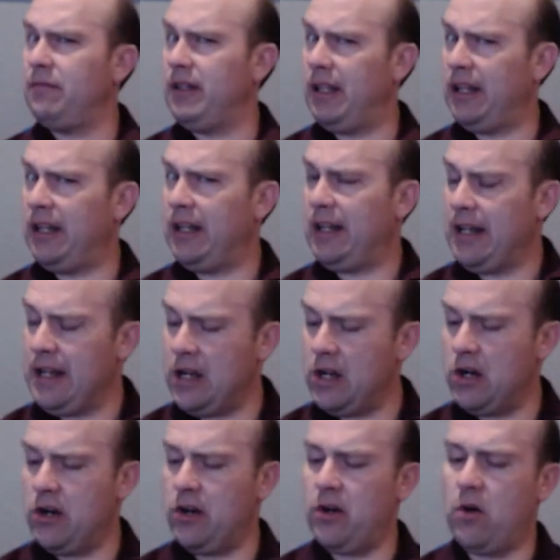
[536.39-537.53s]
getting
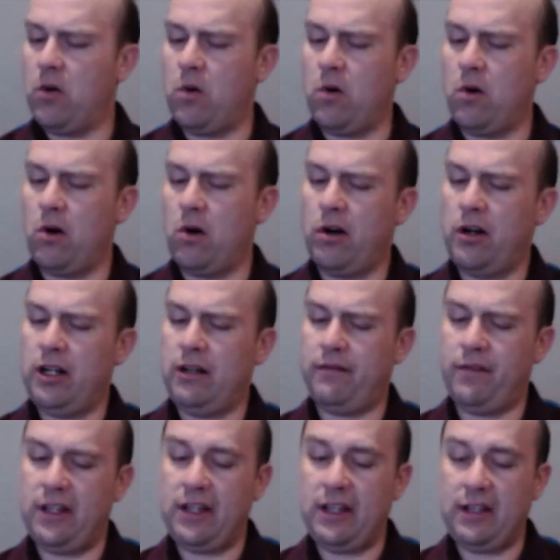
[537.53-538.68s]
here or if
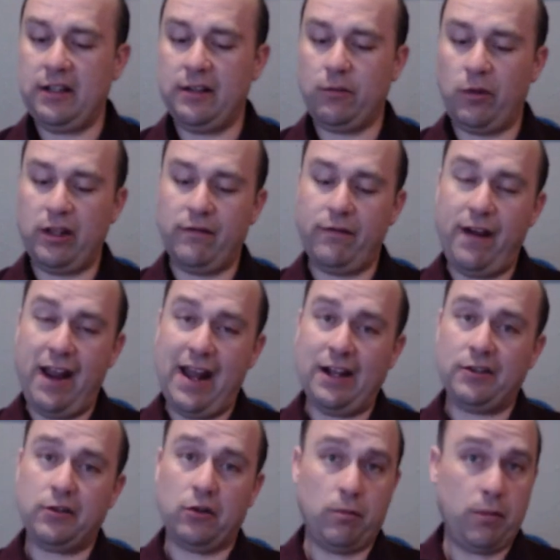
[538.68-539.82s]
these went
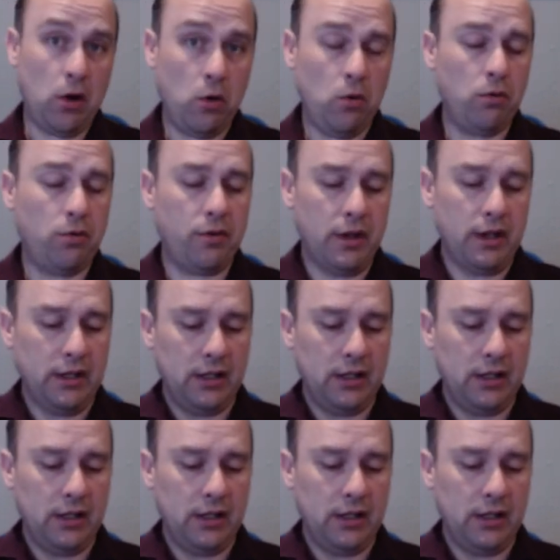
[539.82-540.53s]
fast or both.